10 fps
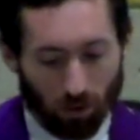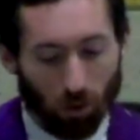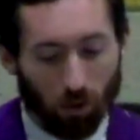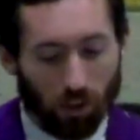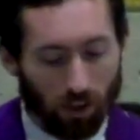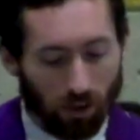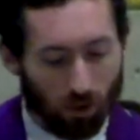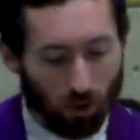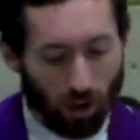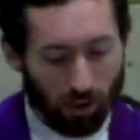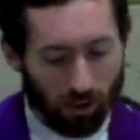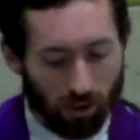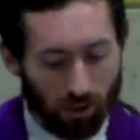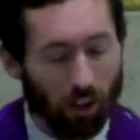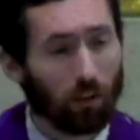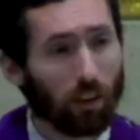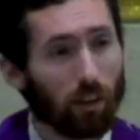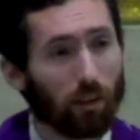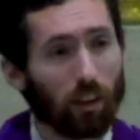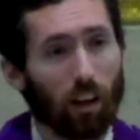Lord Jesus Christ, Son of the
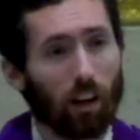living